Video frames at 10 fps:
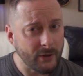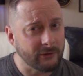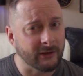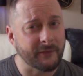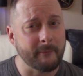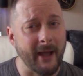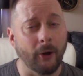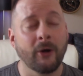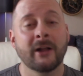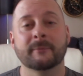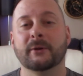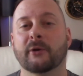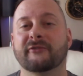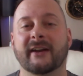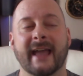Click the bell, be
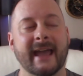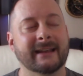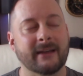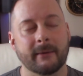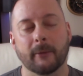notified anytime I